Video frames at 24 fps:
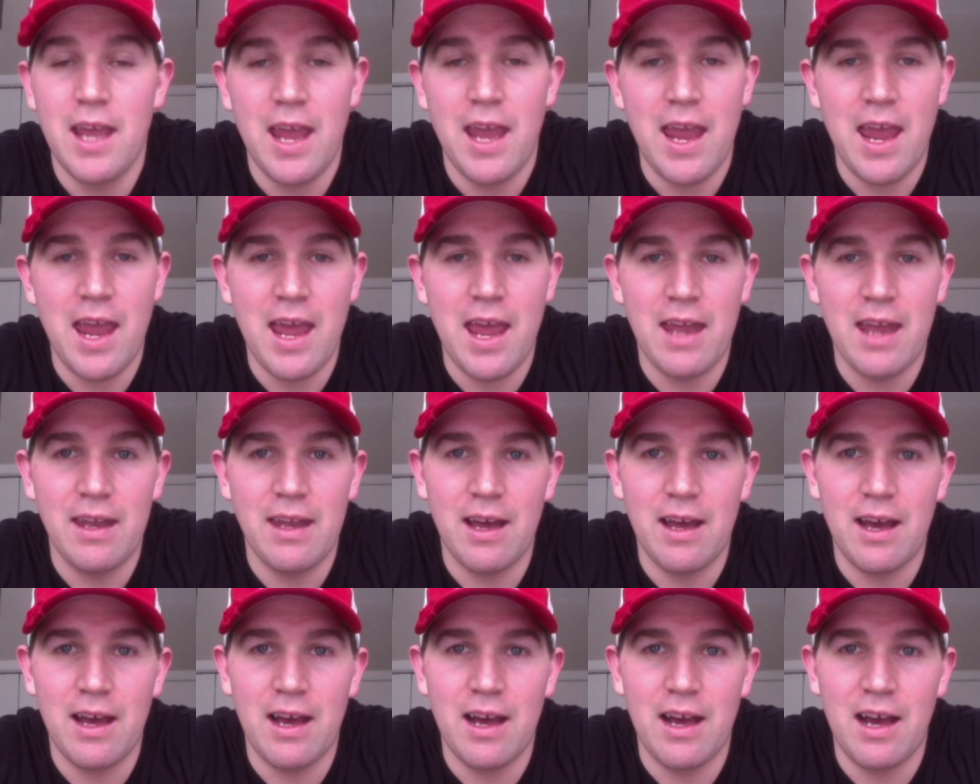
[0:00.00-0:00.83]
and
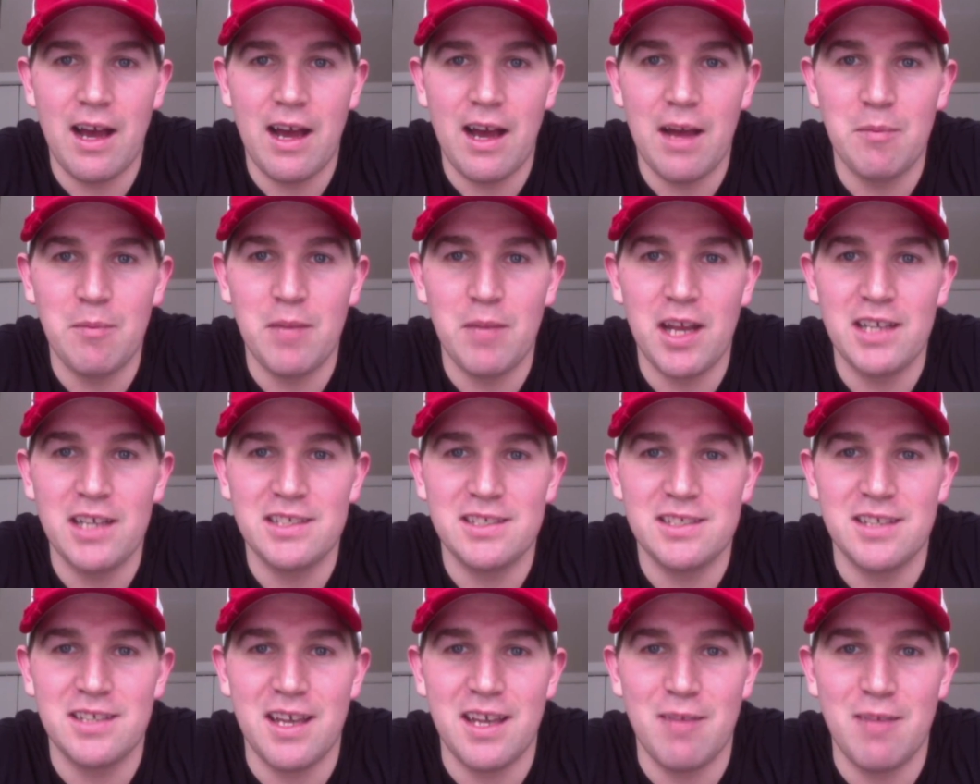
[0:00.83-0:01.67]
I'm
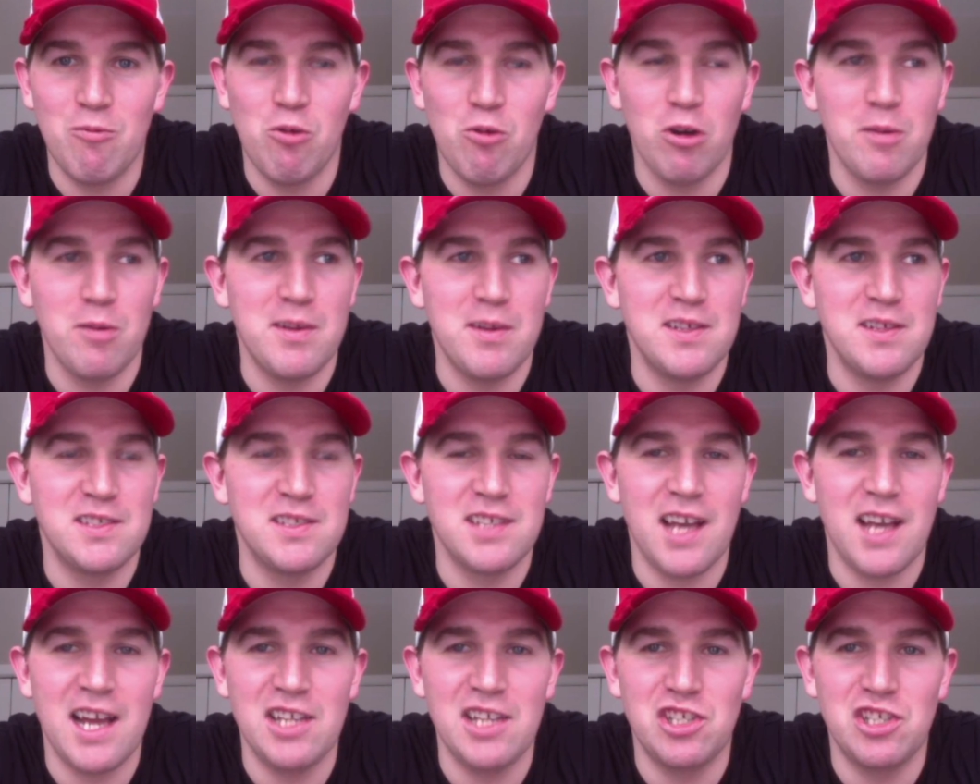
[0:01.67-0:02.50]
nice and warm
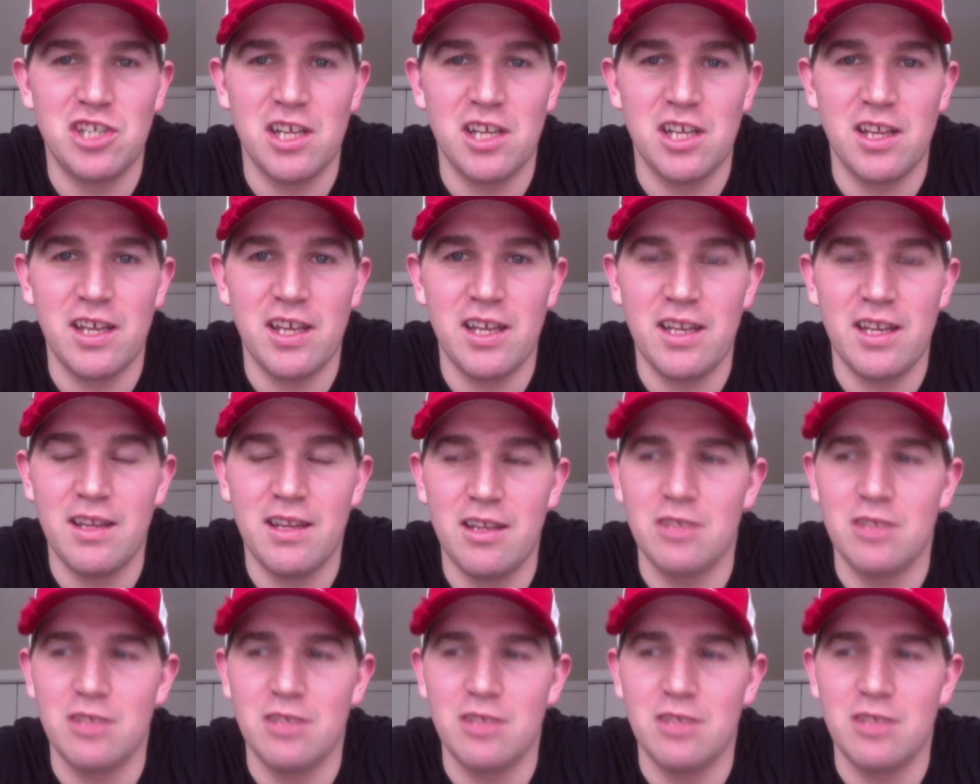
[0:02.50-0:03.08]
inside chilling.